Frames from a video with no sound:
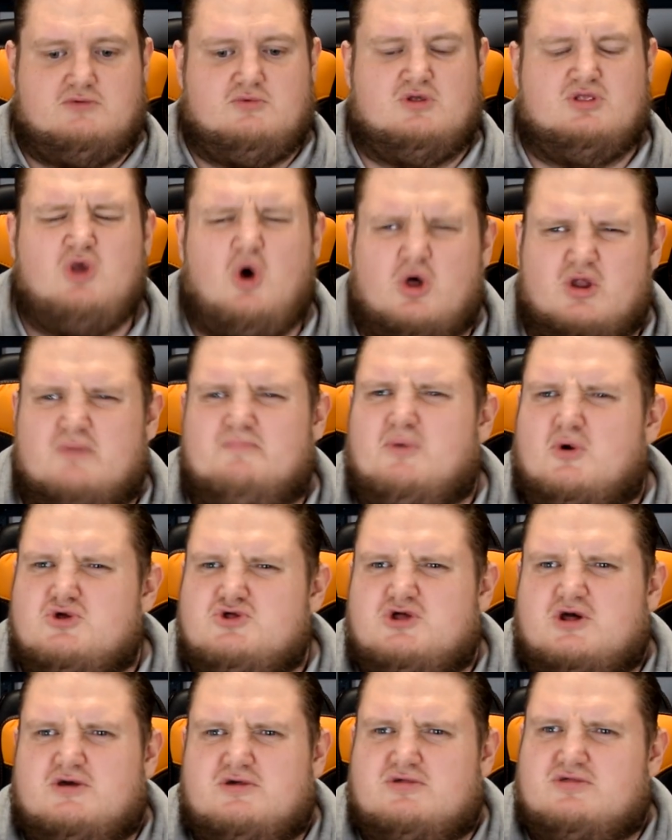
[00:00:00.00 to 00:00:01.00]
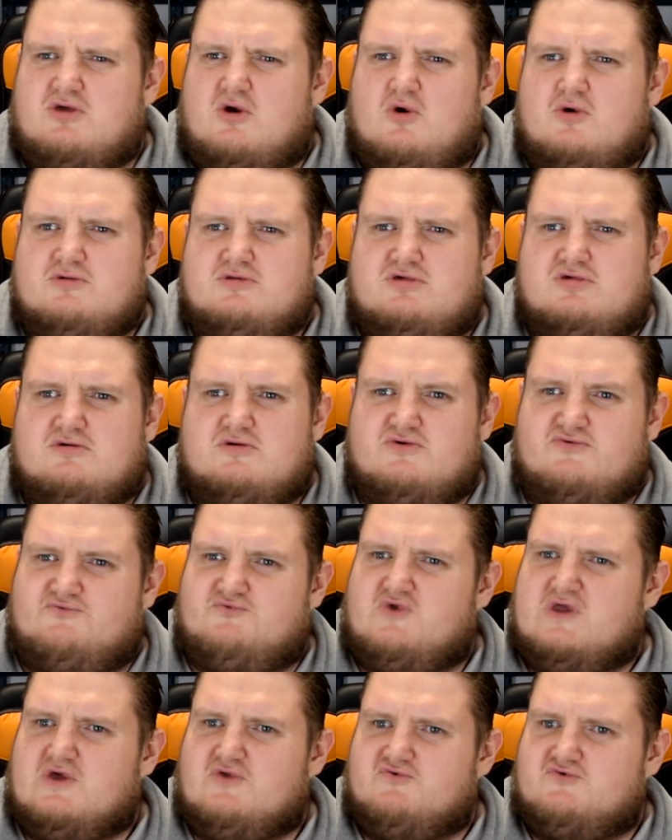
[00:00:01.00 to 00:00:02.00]
Well, not on a budget of sorts, because
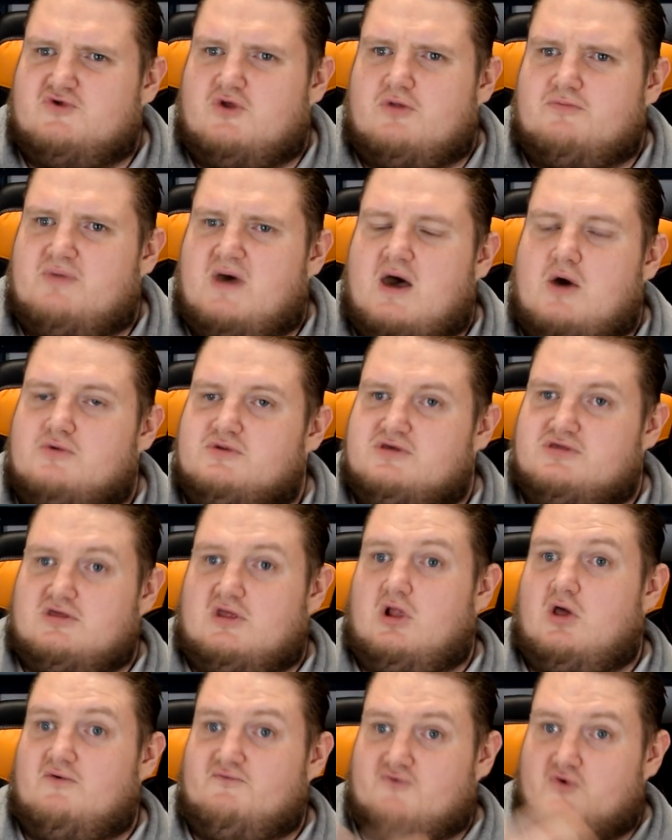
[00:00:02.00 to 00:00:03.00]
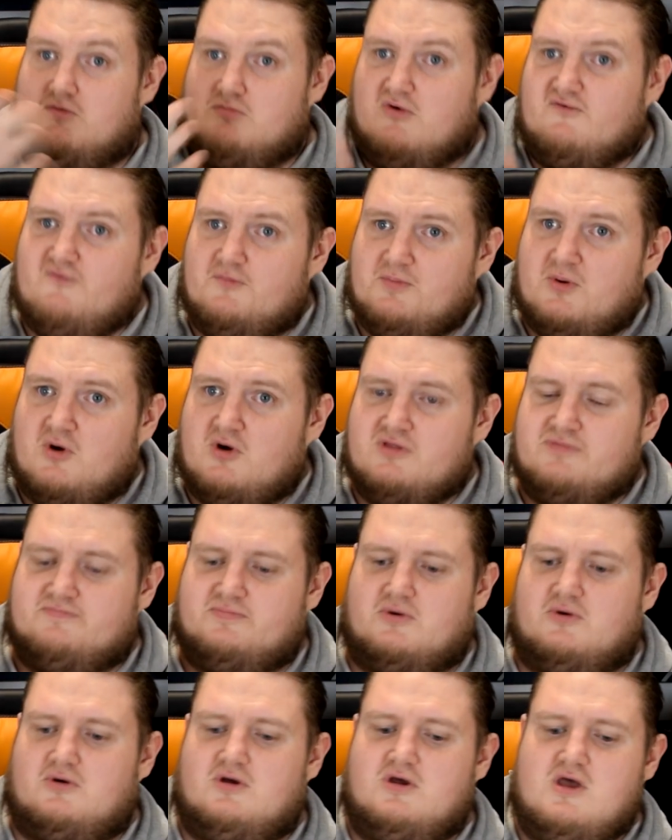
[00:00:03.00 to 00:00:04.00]
£300 is a lot for a motherboard,
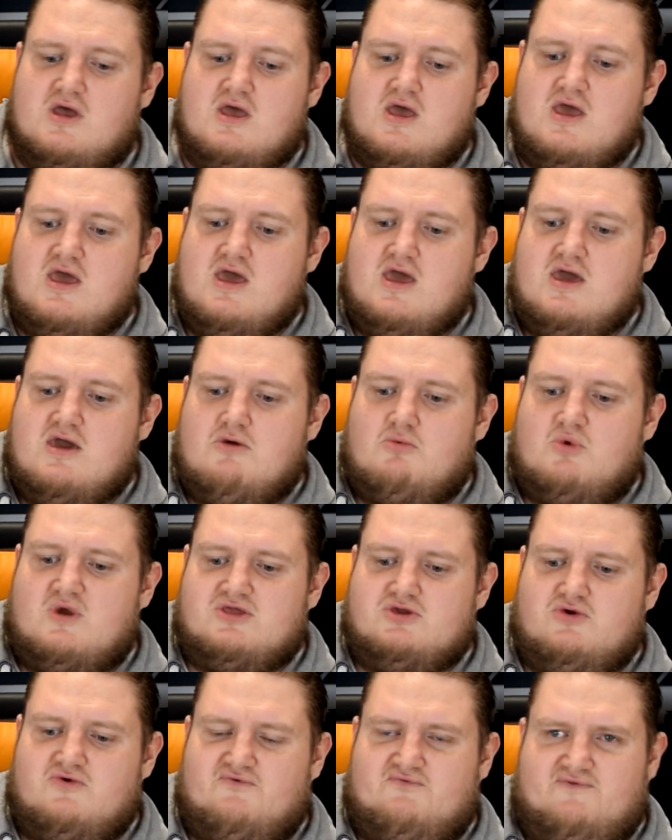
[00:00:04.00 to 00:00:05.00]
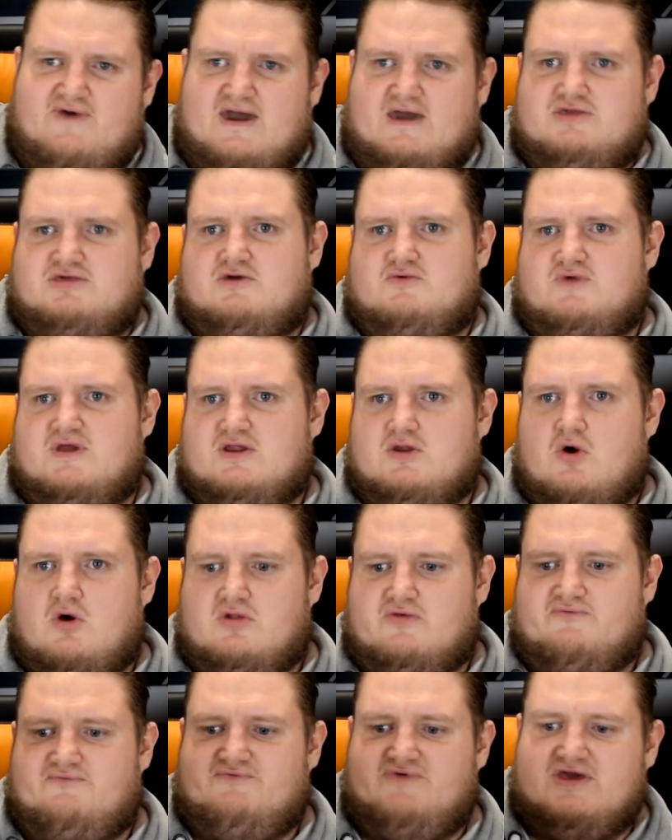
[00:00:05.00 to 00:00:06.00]
but when you factor in all
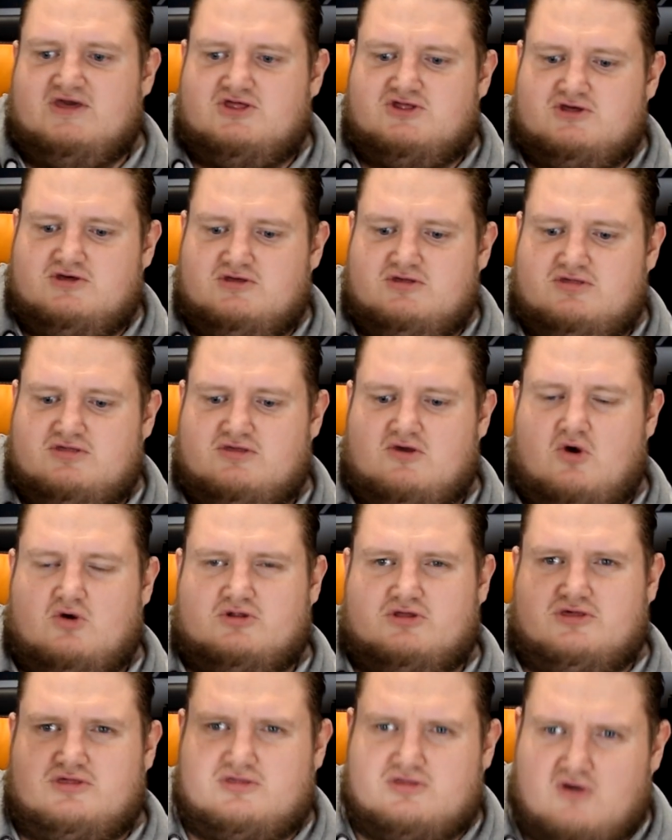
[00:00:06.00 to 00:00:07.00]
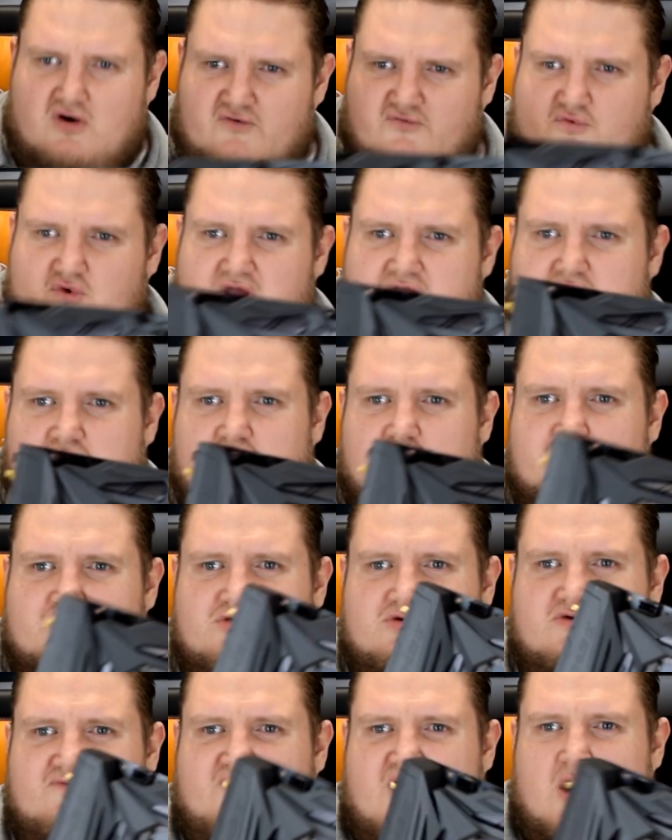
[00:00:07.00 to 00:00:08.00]
the features, all the software it
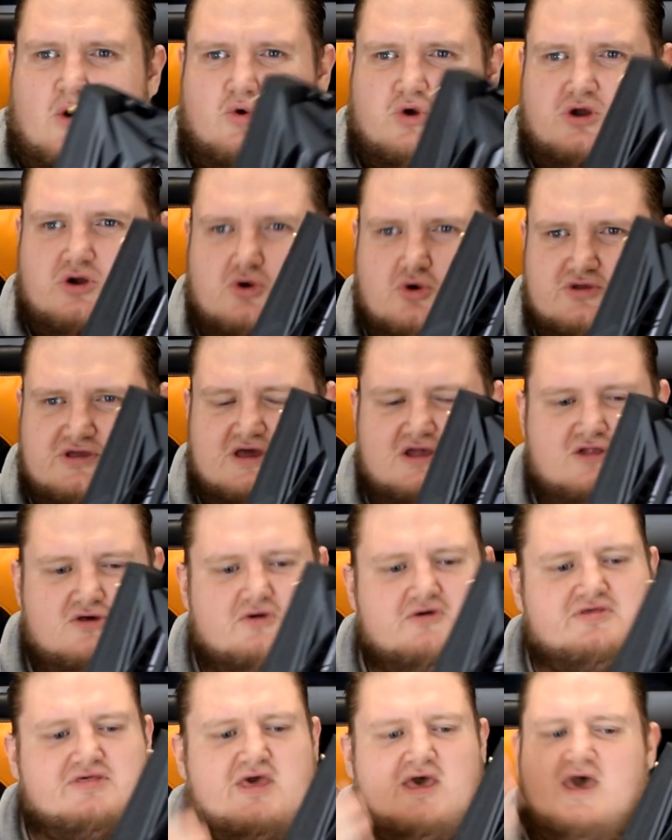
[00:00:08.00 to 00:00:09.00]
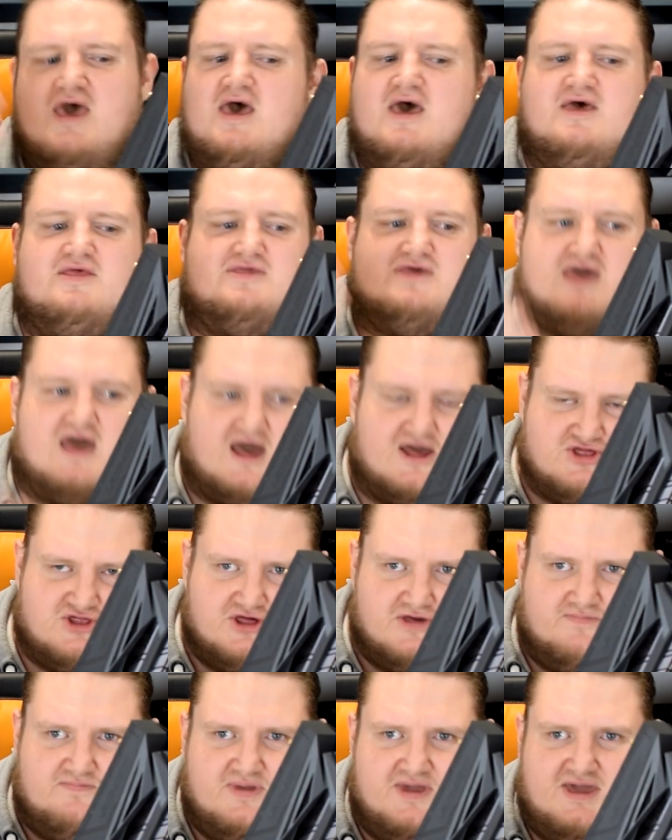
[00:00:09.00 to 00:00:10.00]
comes with, how good it looks, the
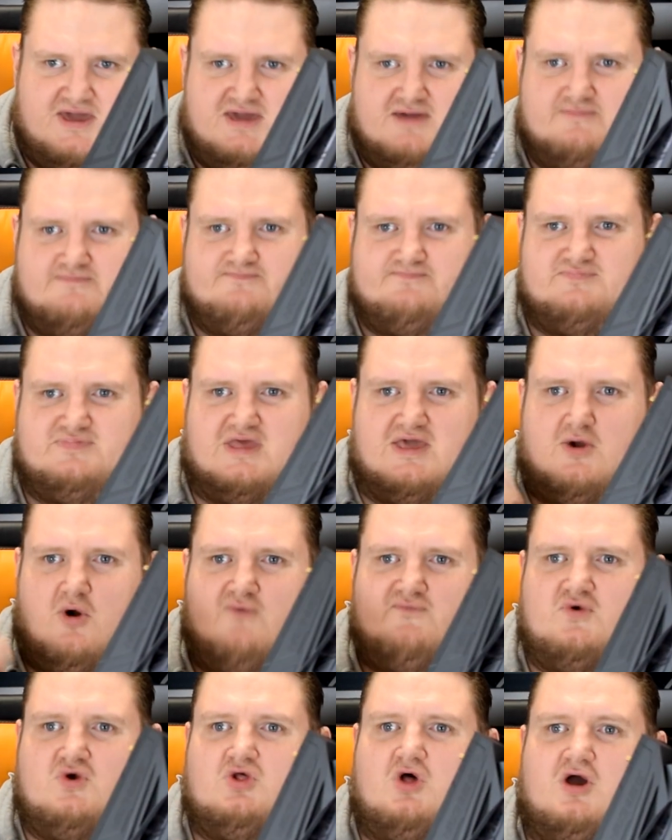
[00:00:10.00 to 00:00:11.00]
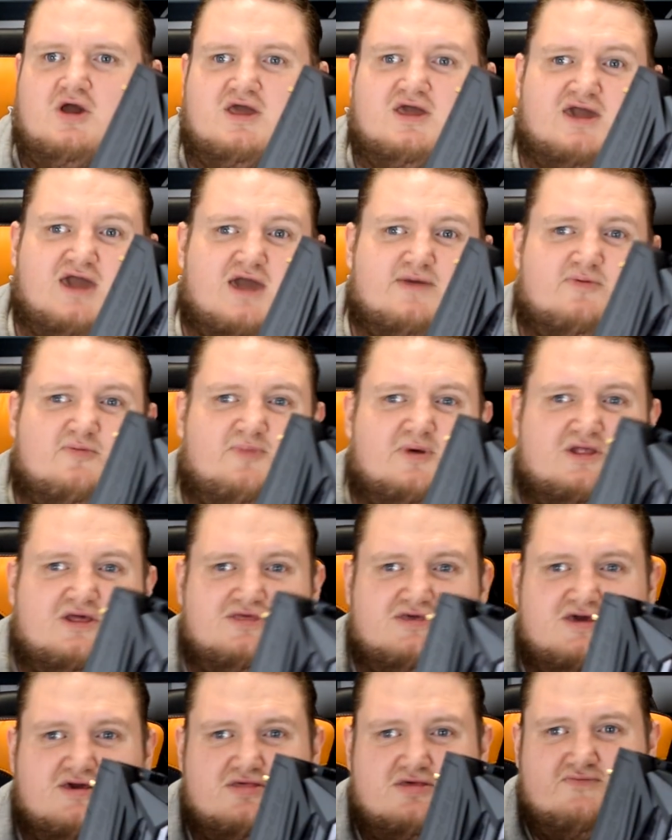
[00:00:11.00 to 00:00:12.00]
RGB, the overclocking
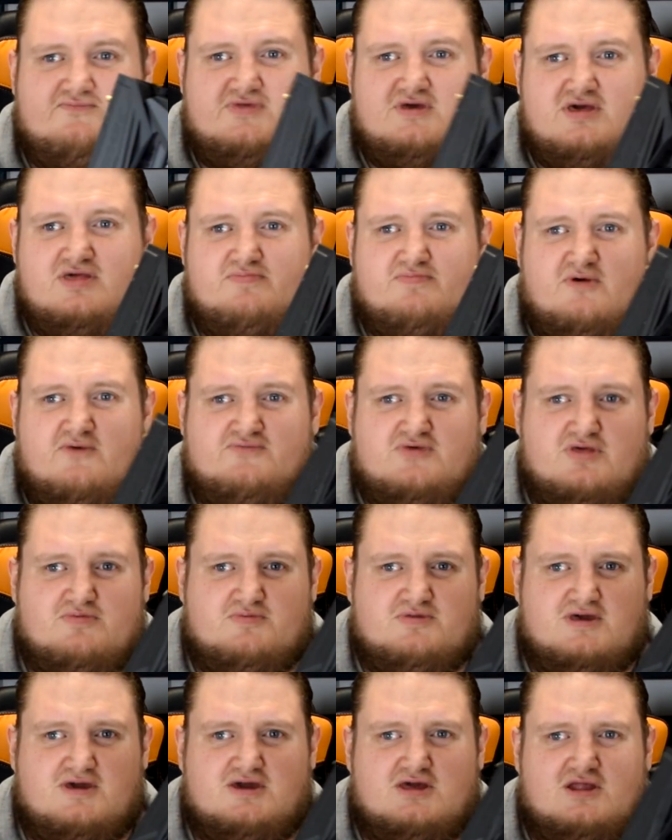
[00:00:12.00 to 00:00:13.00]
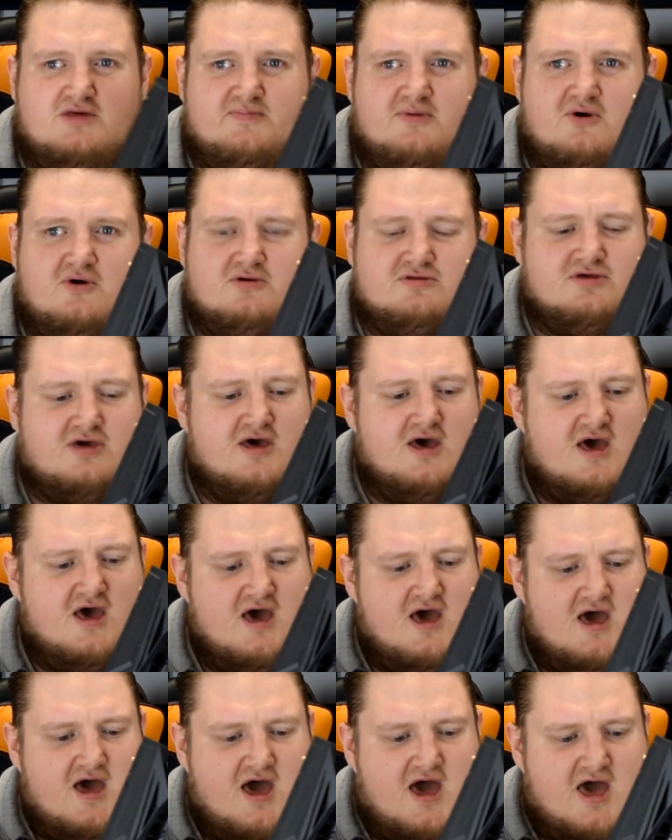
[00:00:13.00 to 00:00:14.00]
capabilities of this particular board,
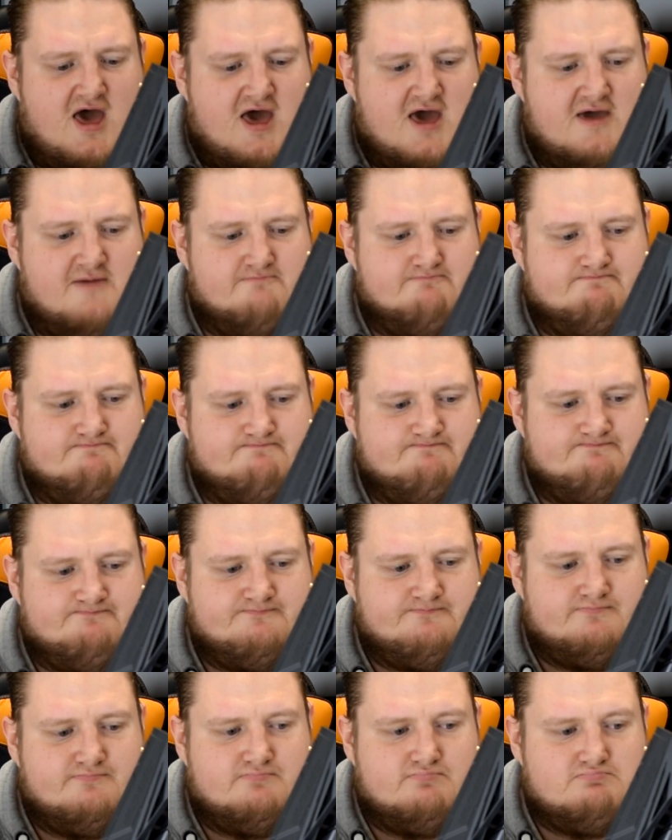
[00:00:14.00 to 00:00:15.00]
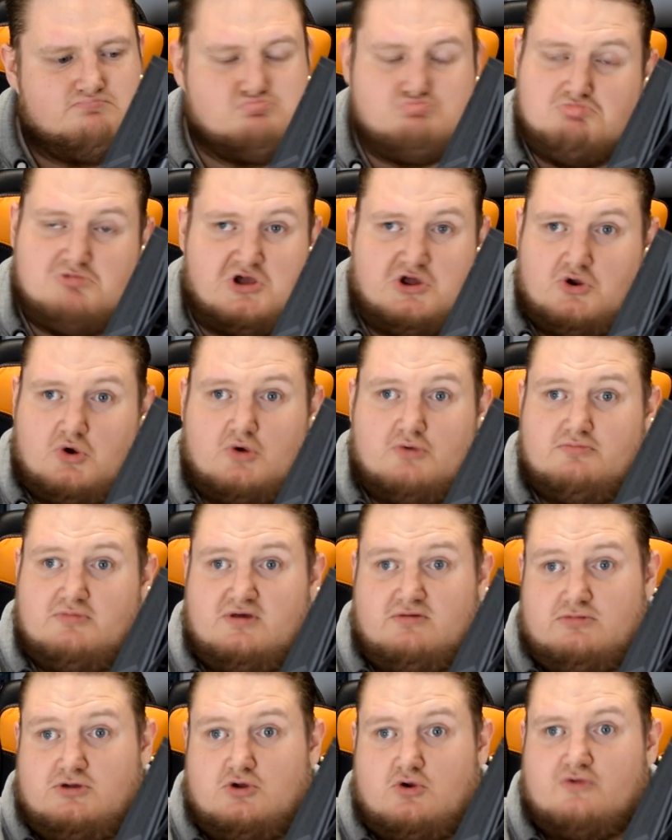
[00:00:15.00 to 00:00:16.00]
you know,
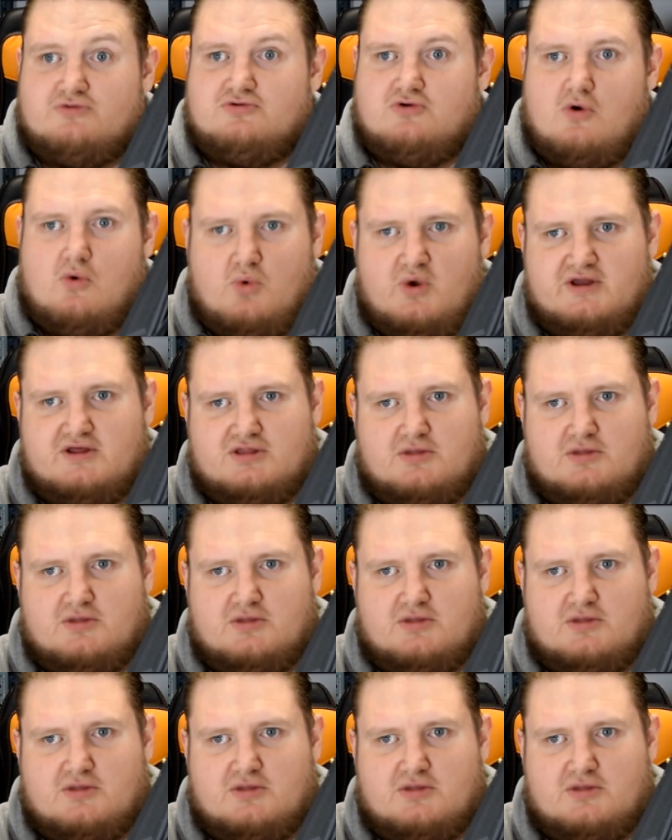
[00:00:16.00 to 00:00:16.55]
you're onto a winner.